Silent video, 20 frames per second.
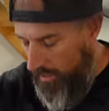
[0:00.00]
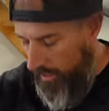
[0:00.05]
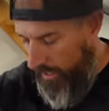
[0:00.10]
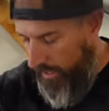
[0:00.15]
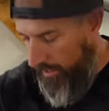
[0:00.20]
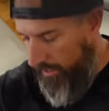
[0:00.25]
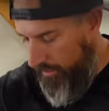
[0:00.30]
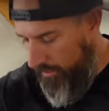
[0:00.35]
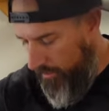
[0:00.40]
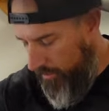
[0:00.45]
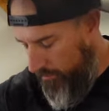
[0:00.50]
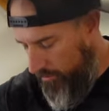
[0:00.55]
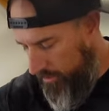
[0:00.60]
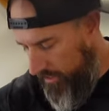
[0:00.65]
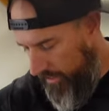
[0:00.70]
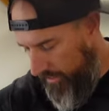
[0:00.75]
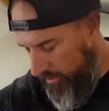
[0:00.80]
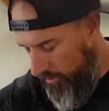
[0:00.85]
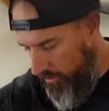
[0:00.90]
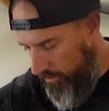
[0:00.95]
I ended up
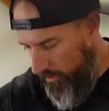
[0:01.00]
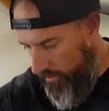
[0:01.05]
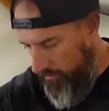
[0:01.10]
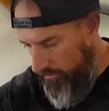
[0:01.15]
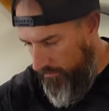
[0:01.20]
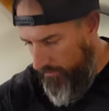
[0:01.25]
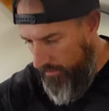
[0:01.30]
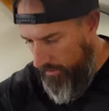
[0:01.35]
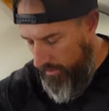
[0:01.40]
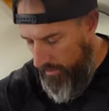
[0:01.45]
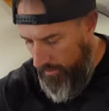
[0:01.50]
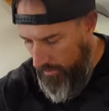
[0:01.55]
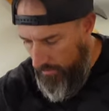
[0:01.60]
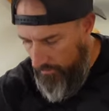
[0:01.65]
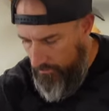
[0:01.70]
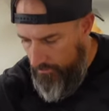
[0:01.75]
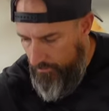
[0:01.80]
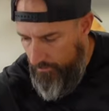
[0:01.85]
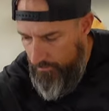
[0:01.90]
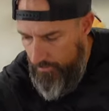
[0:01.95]
taking off,
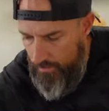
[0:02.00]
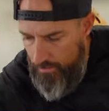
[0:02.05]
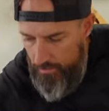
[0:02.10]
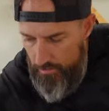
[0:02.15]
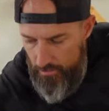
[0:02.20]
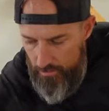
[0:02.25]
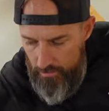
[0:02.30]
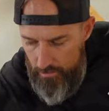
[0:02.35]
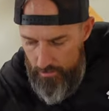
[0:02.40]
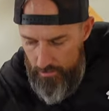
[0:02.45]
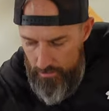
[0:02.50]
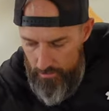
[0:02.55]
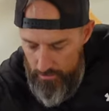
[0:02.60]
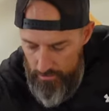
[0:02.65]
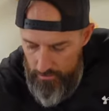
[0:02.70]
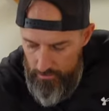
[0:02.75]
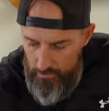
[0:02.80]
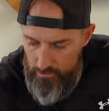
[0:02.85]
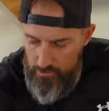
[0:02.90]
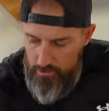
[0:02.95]
uh,
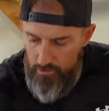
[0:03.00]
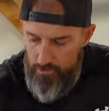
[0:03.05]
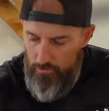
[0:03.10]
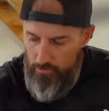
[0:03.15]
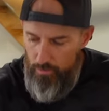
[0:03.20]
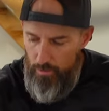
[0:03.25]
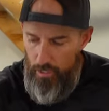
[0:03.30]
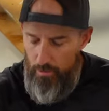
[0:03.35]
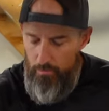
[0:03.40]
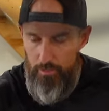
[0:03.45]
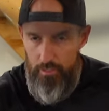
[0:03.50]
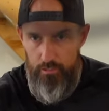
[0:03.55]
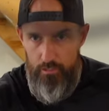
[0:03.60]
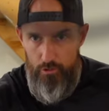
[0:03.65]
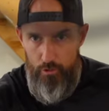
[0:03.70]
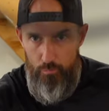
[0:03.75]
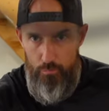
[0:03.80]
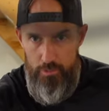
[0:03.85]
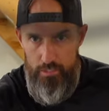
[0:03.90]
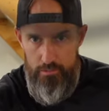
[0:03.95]
there's a, probably a
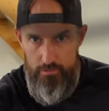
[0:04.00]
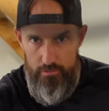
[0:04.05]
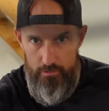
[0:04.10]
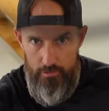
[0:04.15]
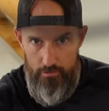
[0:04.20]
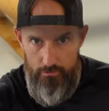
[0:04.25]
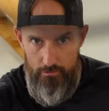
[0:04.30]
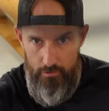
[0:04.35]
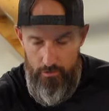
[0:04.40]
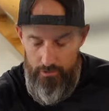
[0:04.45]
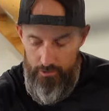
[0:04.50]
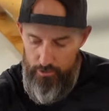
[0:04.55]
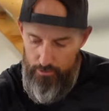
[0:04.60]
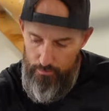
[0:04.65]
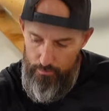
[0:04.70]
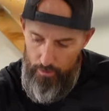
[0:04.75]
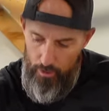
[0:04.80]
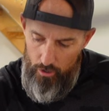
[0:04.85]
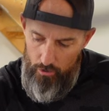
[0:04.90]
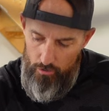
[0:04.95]
little piece in the front of your
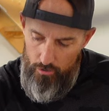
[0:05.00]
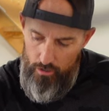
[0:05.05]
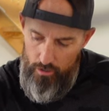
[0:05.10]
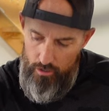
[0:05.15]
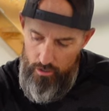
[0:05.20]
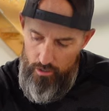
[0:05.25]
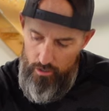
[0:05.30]
boat.